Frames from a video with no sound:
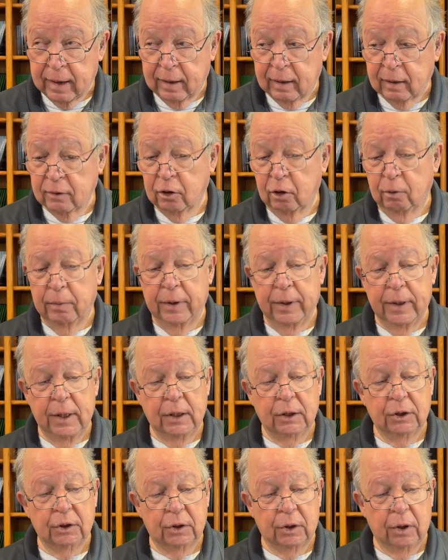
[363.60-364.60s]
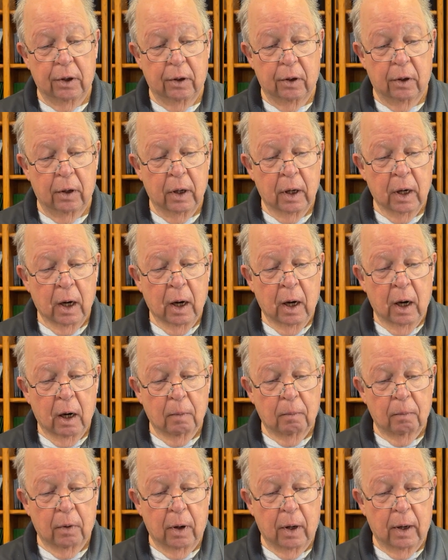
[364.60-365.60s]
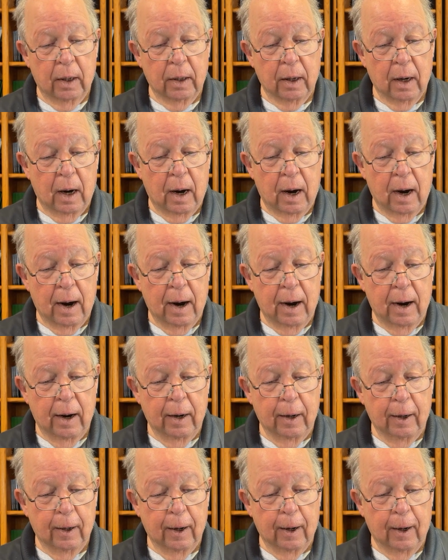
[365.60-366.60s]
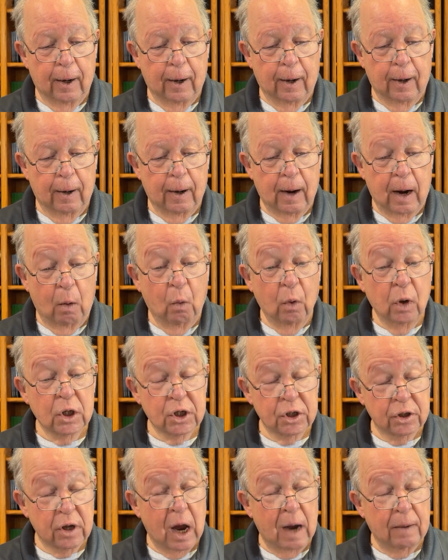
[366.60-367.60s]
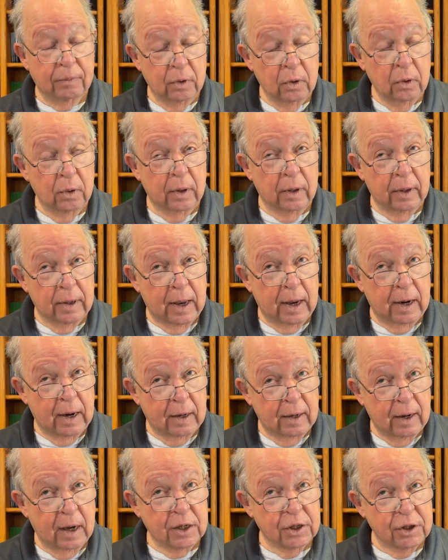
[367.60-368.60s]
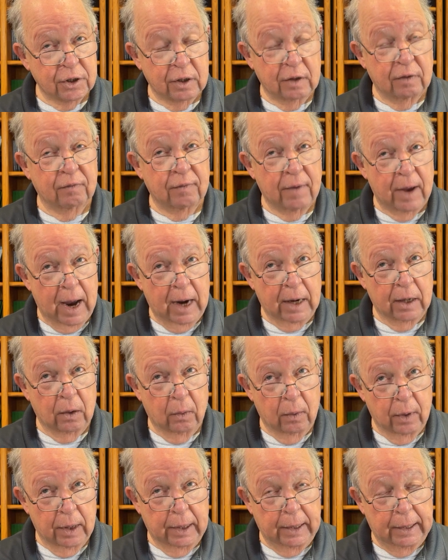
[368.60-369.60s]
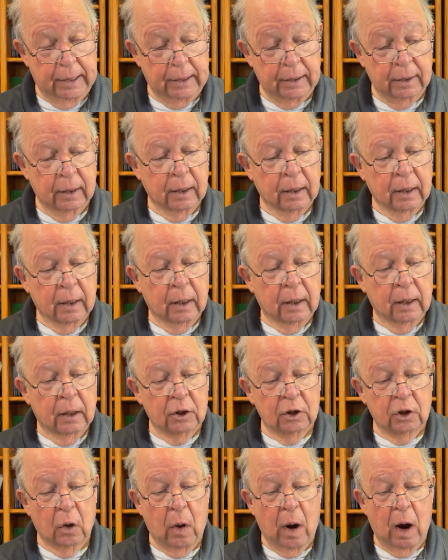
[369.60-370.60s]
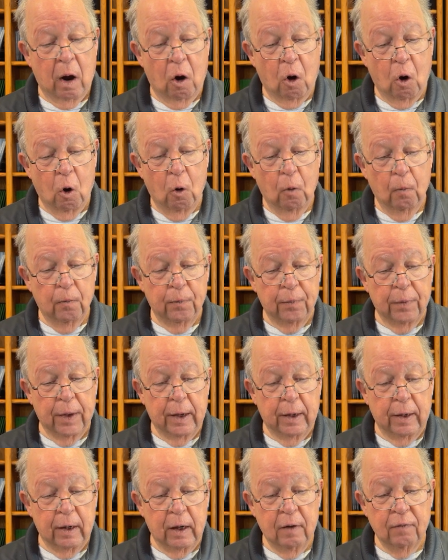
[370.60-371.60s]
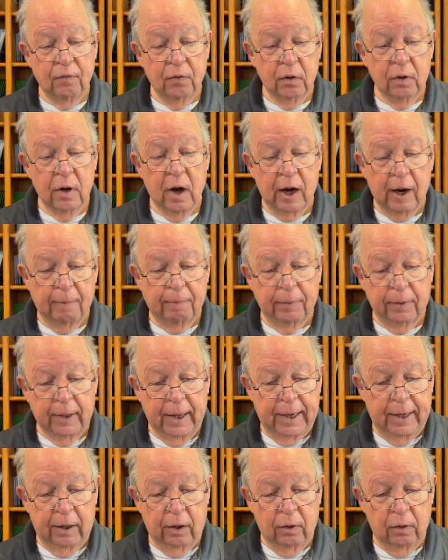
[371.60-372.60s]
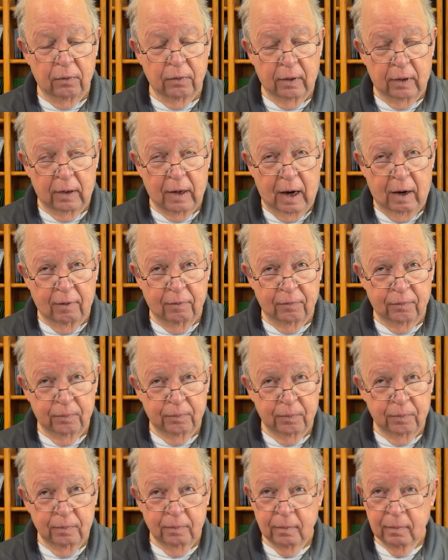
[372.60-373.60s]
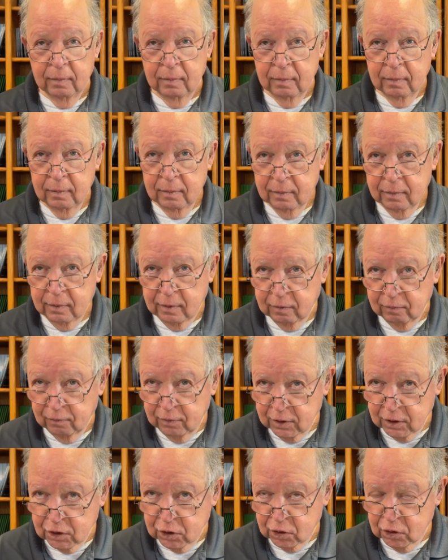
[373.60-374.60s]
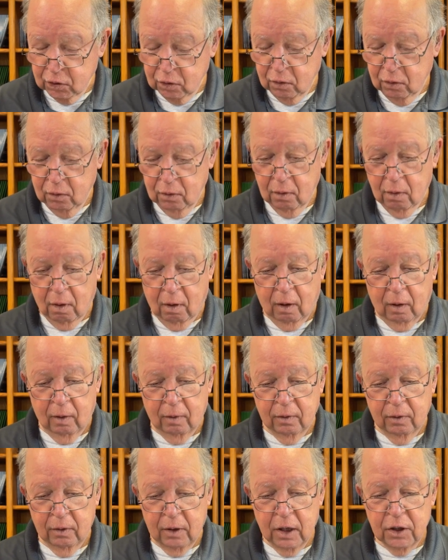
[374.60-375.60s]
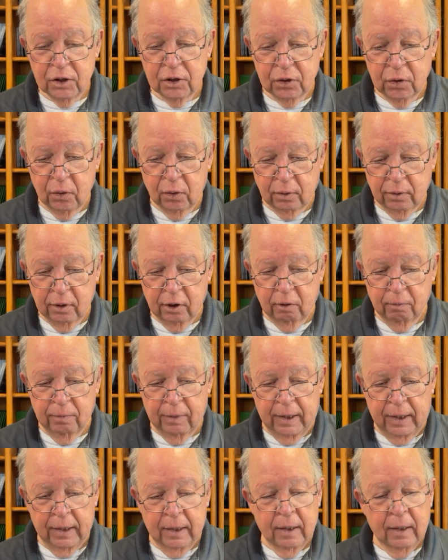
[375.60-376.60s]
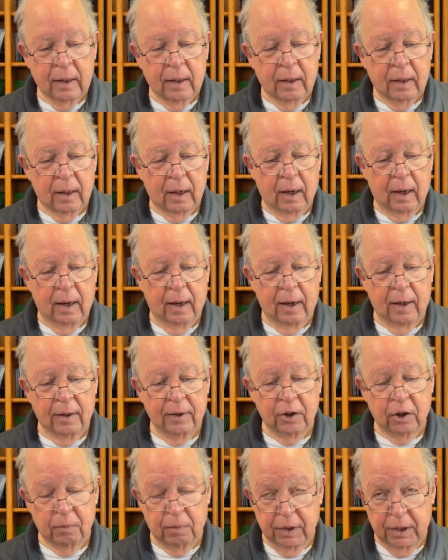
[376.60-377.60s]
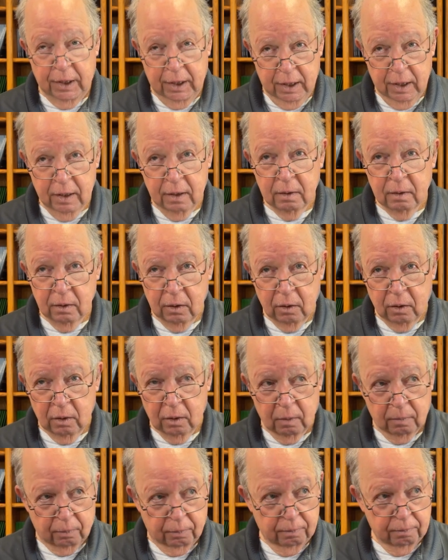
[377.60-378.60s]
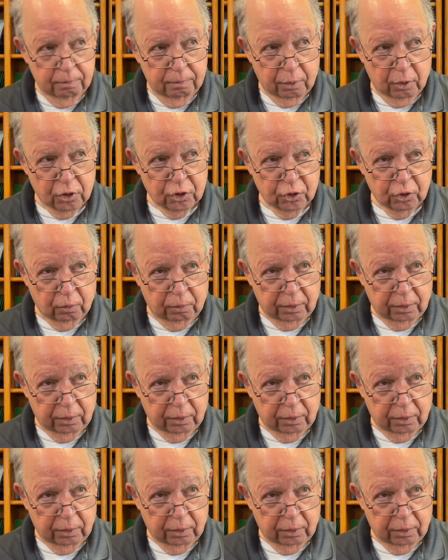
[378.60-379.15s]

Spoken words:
it a little bit each year. But I would have stopped doing it had I not seen value in it. So I hope that if you're not a planner, that I've convinced you or nudged you a little bit to begin personal